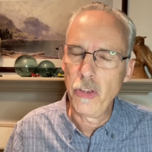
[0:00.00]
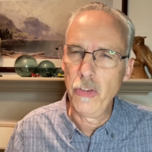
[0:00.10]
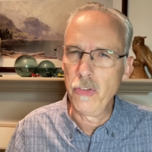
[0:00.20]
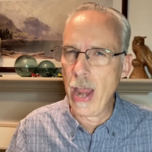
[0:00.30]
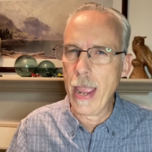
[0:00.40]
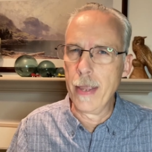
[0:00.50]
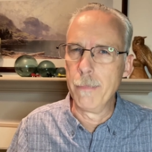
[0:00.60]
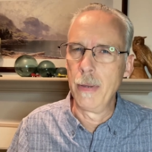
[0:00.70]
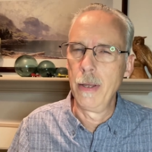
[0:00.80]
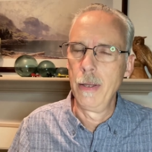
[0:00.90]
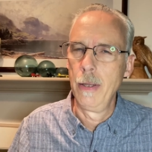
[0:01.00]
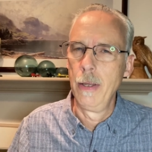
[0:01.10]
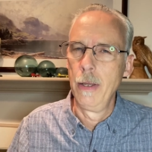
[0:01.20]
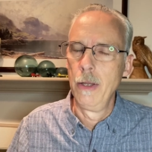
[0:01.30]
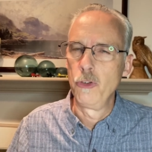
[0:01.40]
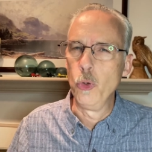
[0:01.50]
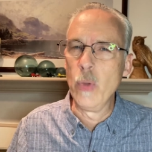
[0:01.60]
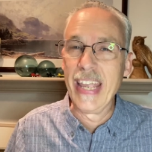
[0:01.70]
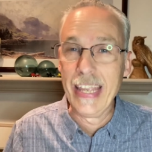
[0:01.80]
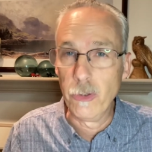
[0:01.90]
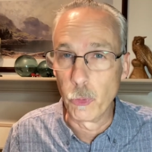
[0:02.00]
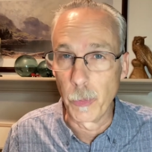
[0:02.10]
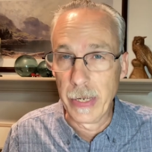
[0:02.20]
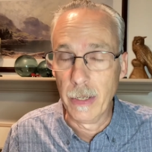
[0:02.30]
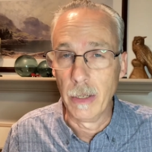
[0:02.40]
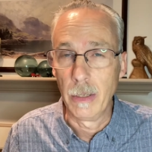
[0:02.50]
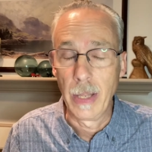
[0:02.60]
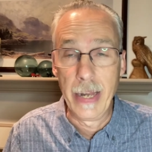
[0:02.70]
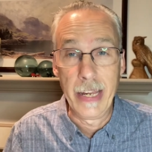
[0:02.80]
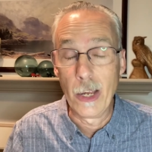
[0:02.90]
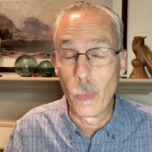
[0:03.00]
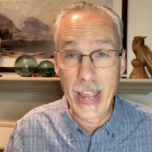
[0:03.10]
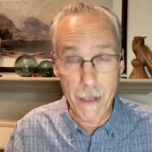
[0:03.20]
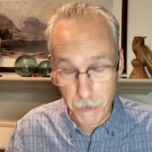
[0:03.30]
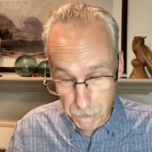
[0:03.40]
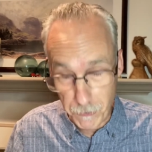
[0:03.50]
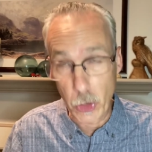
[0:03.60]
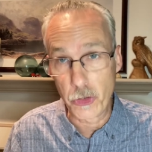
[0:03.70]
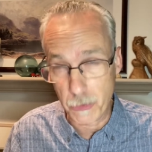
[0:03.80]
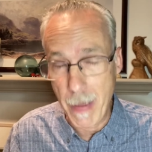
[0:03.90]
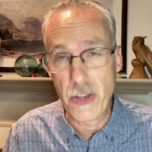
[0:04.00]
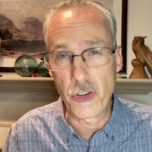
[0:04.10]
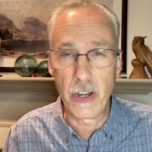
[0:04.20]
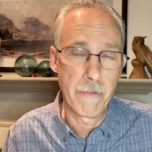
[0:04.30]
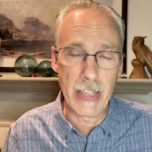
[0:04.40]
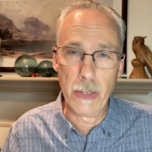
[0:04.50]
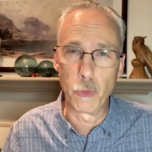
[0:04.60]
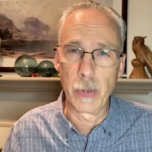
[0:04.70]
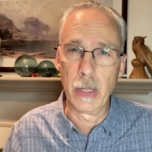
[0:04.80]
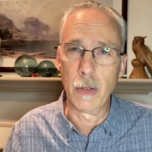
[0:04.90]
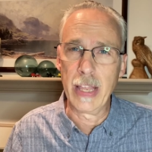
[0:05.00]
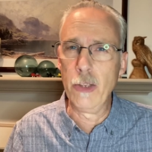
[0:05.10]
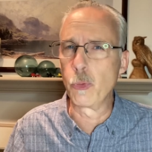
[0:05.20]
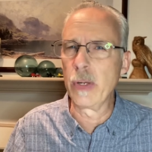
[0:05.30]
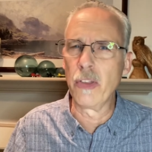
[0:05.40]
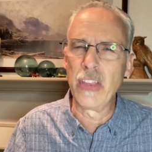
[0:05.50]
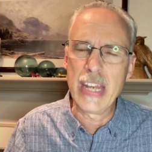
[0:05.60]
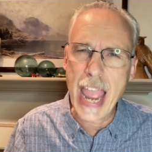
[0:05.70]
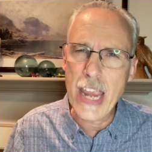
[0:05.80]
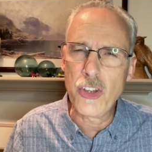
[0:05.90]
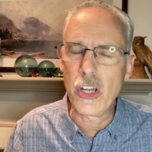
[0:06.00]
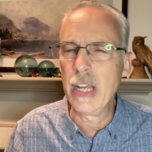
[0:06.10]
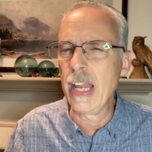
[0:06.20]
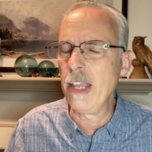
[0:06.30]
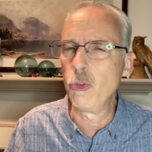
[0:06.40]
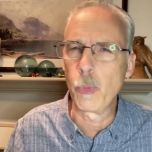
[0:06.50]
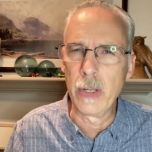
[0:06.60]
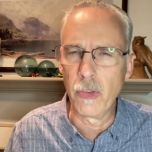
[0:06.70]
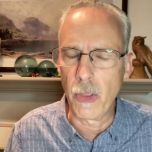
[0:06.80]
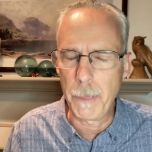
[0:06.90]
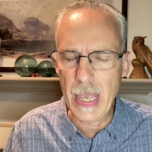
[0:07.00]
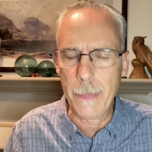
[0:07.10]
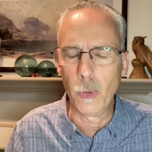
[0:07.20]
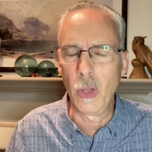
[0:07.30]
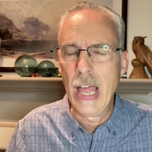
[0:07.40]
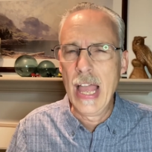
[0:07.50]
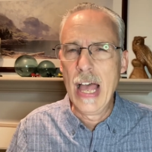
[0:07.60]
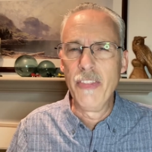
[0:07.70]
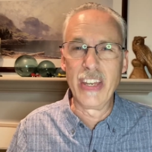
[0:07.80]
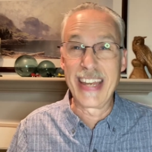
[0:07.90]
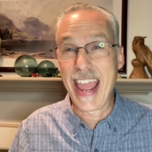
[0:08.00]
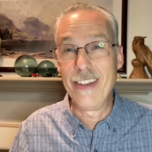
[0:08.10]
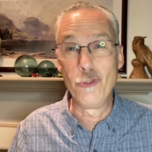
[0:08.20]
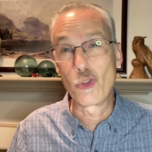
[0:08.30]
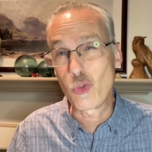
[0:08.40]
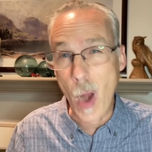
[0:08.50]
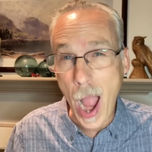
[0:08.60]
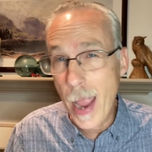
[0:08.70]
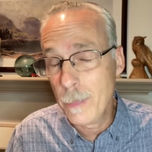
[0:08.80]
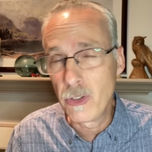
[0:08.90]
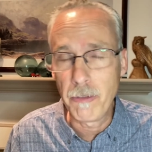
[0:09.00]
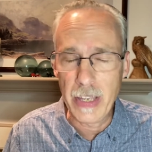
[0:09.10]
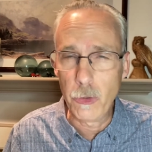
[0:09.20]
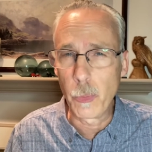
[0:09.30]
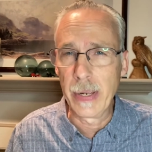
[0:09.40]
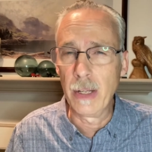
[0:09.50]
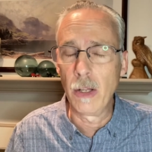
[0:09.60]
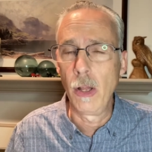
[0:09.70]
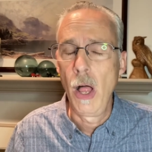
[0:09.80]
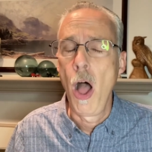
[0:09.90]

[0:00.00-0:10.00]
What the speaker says: his name to Israel. And here we have the first mention of Israel. Israel the nation, Israel the people, the 10 tribes of Israel,